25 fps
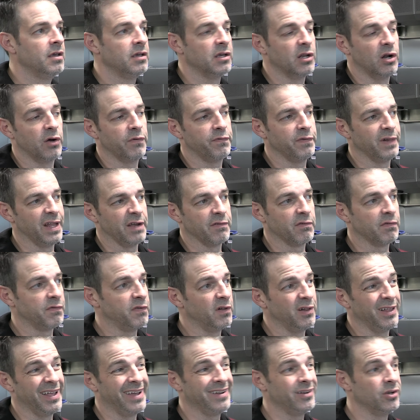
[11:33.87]

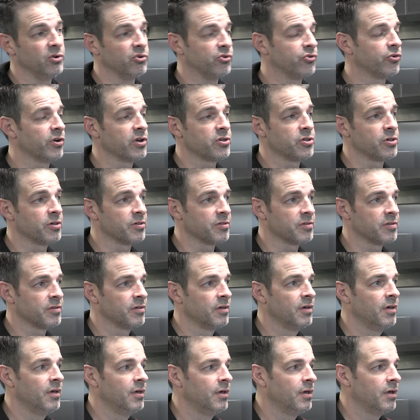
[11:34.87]
flavorful and
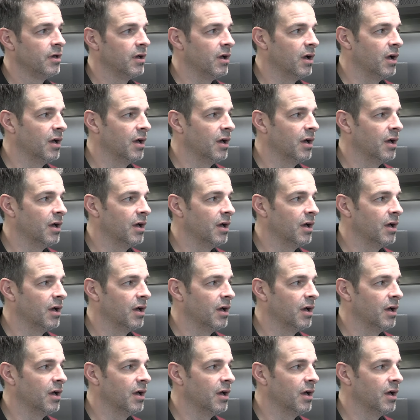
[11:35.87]
nutritious. Yeah.